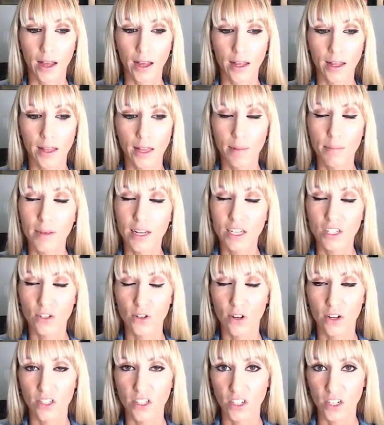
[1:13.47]
limited
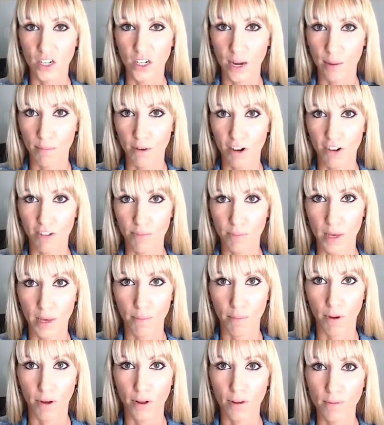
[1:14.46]
to a certain number of
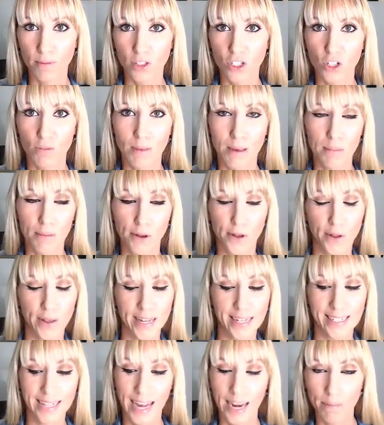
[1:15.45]
people. So maybe
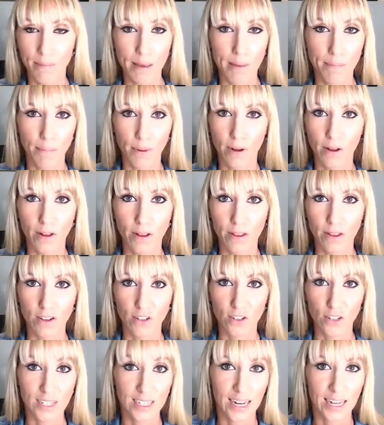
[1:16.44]
only 10 people, there's
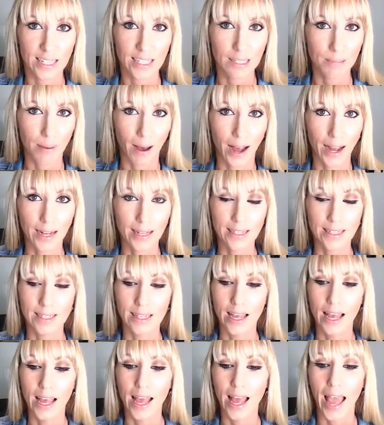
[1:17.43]
only 10 spots,
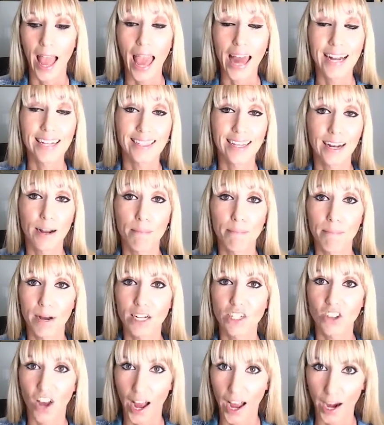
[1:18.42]
and it's at a
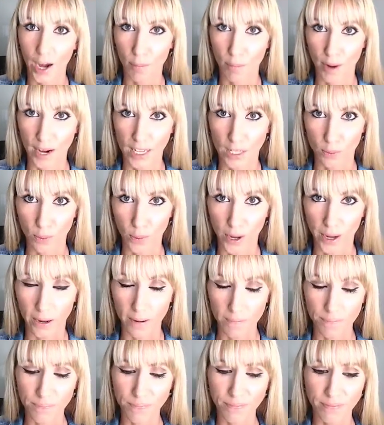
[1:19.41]
much higher price
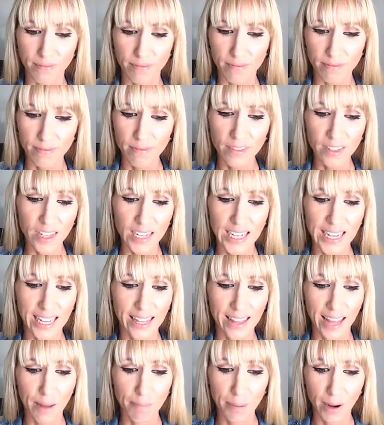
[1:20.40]
point.
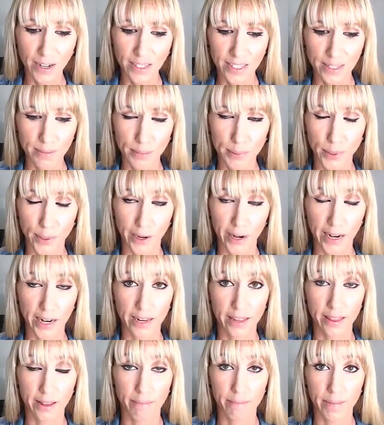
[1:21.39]
And that part's
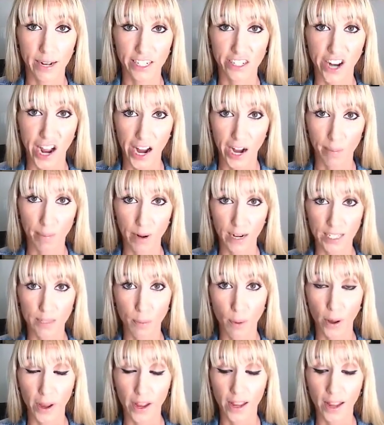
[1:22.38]
important, the much higher price
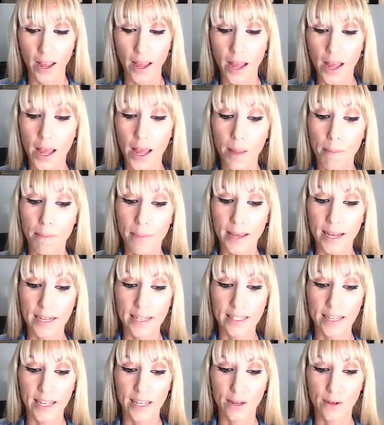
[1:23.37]
point,
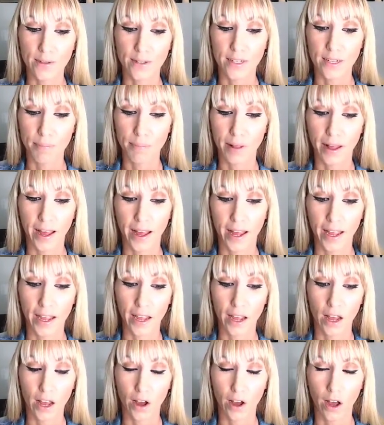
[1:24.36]
because it goes into
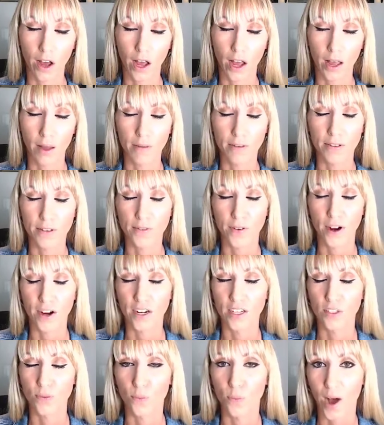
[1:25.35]
play as far
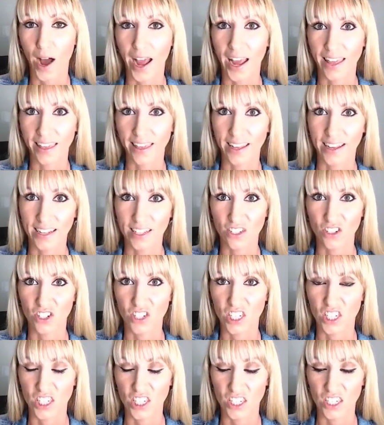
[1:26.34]
as why I think it's
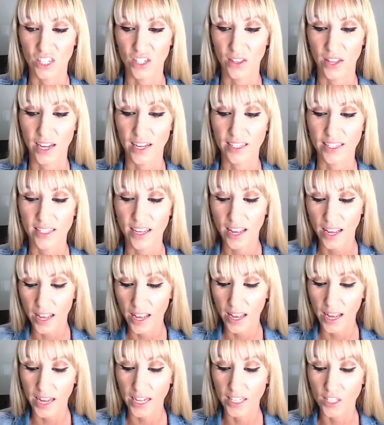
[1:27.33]
strategic to do this.
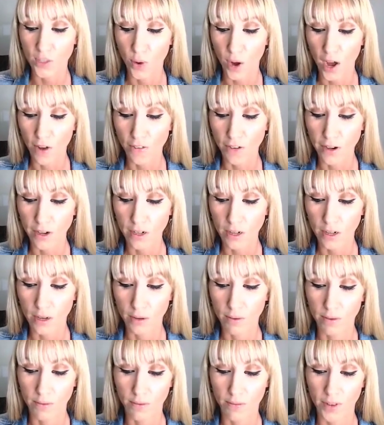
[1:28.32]
And so offering
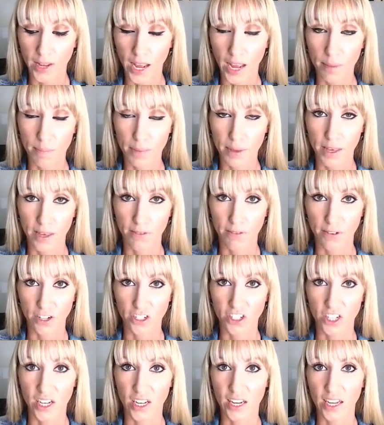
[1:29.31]
a VIP
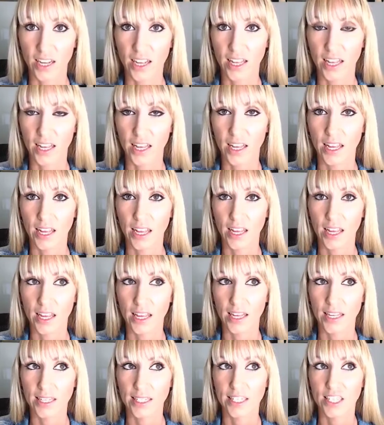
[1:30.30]
version,
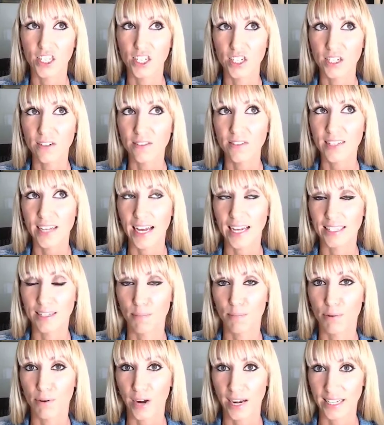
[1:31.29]
it serves as a
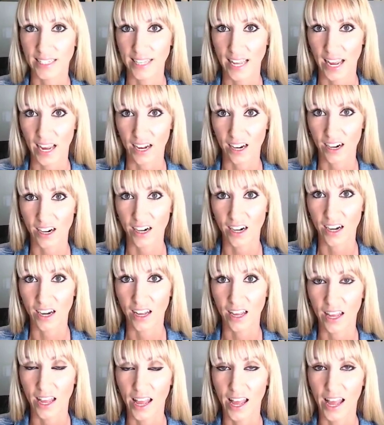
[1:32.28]
price anchor.
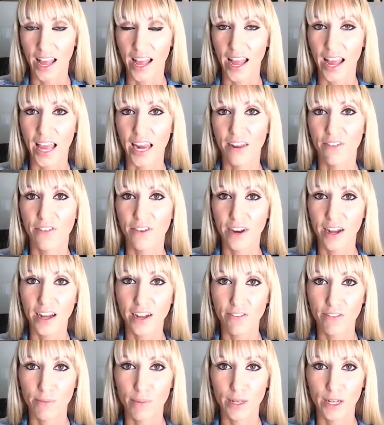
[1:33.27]
And if you're
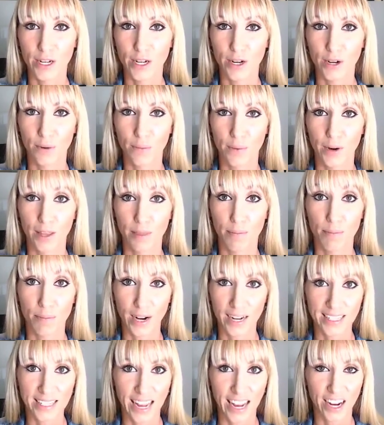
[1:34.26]
not familiar with
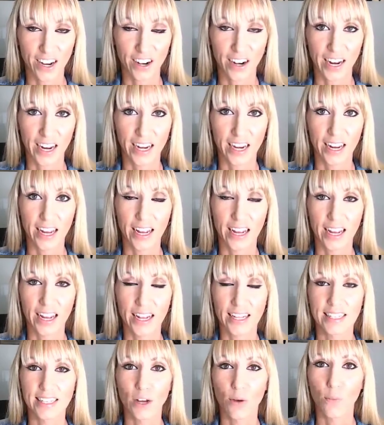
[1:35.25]
price anchoring,
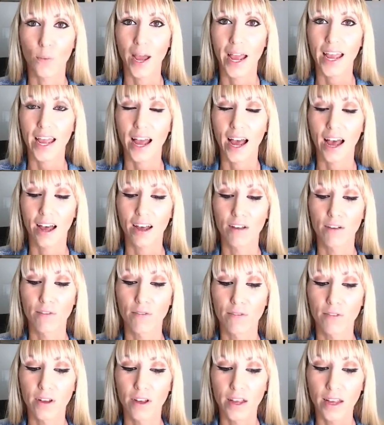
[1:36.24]
it's a way
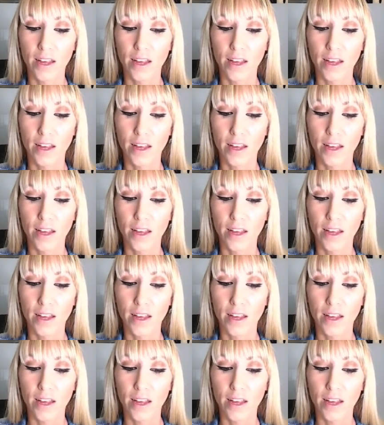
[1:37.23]
of,